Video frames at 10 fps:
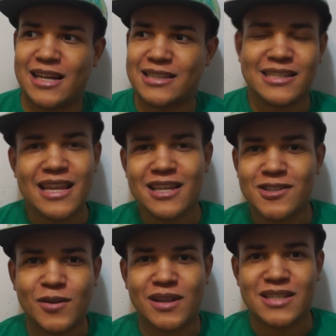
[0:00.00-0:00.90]
can say
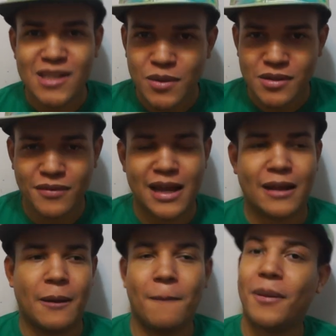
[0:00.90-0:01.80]
this during the series
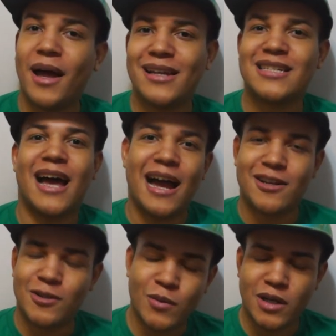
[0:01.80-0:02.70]
finale, but I
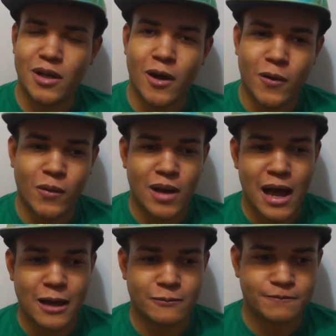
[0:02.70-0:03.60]
do want to know
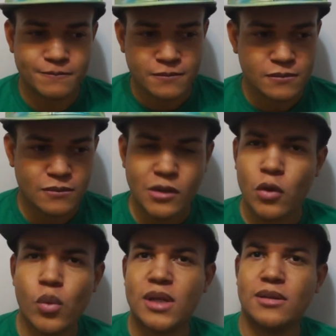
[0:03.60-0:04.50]
um,
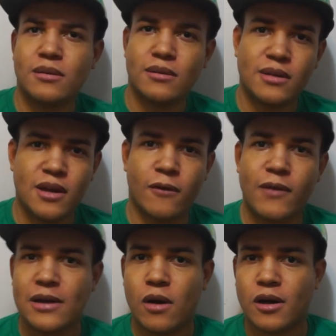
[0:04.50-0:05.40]
what you know
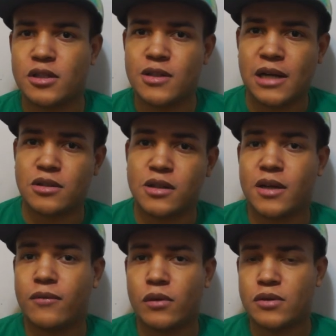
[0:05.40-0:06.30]
final arcs you guys are
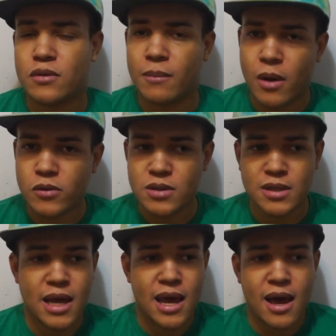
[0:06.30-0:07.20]
looking forward to the
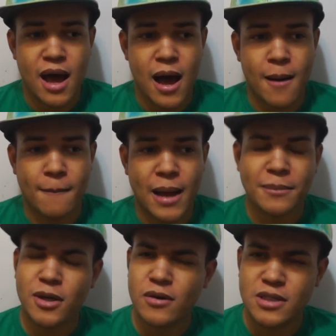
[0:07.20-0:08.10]
most. Um,
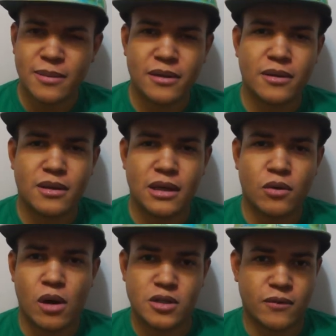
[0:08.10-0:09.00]
I'm curious about the
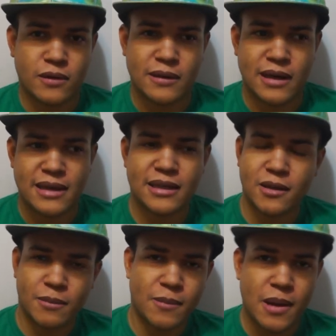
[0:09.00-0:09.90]
crossover thing. I think
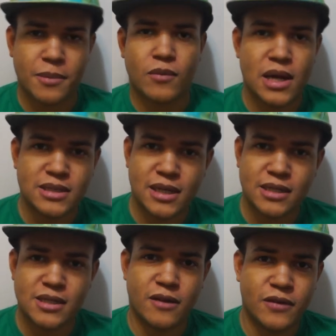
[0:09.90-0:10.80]
the Bebop and
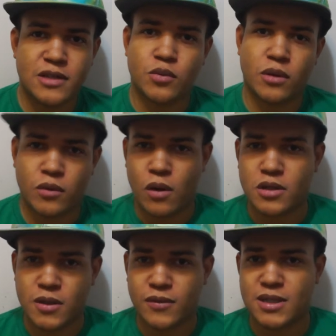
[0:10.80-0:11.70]
Rocksteady stuff is where the
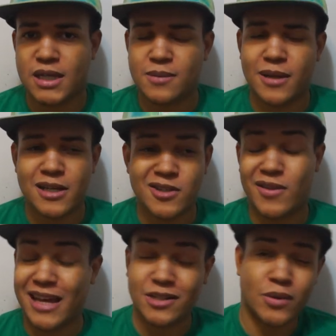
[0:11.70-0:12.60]
crossover takes place, so
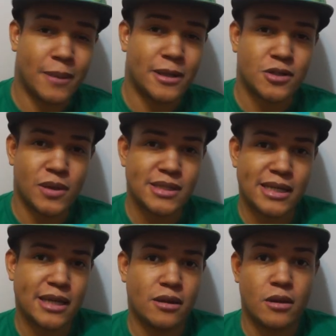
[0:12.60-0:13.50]
that's what I'm
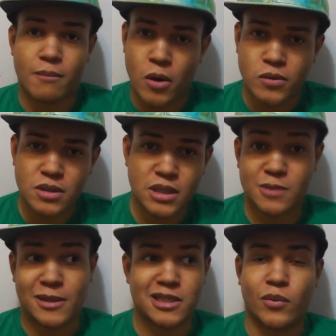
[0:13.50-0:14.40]
interested in the most,
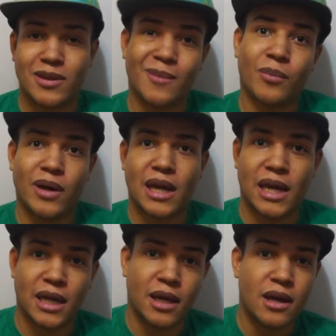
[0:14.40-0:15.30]
especially with them bringing